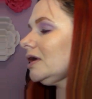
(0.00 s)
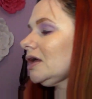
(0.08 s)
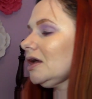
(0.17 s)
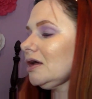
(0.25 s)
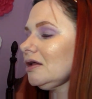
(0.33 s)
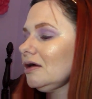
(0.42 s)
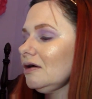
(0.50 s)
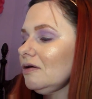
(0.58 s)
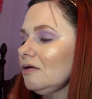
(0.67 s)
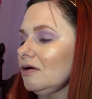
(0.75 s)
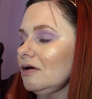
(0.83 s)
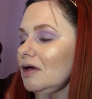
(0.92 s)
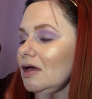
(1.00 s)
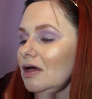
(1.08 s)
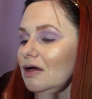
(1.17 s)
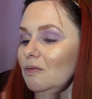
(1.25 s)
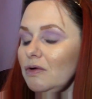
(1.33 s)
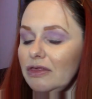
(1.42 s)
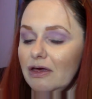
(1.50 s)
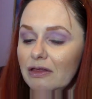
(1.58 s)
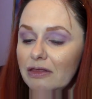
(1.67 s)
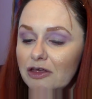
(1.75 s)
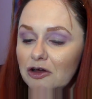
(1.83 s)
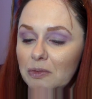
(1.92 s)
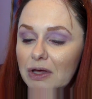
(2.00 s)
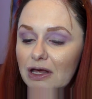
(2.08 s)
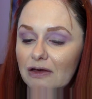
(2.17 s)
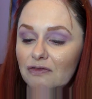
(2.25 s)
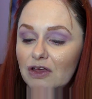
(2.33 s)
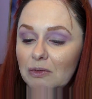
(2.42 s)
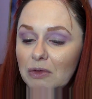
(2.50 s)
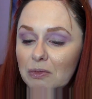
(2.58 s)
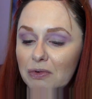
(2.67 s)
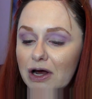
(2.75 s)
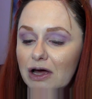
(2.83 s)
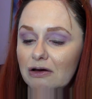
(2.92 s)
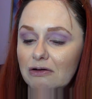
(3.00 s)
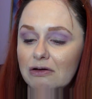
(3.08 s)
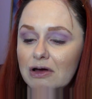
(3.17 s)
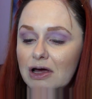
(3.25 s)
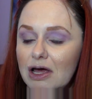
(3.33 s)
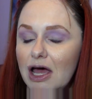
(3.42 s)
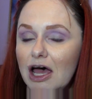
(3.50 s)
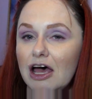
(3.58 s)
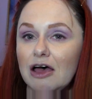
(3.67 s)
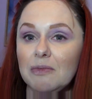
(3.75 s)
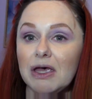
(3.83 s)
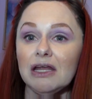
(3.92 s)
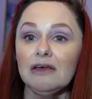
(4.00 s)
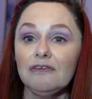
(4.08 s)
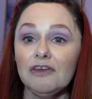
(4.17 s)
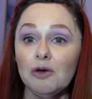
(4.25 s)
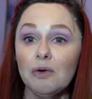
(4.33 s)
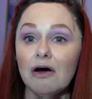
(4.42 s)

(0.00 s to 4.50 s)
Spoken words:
in with a little bit of Gimme Brow. And if you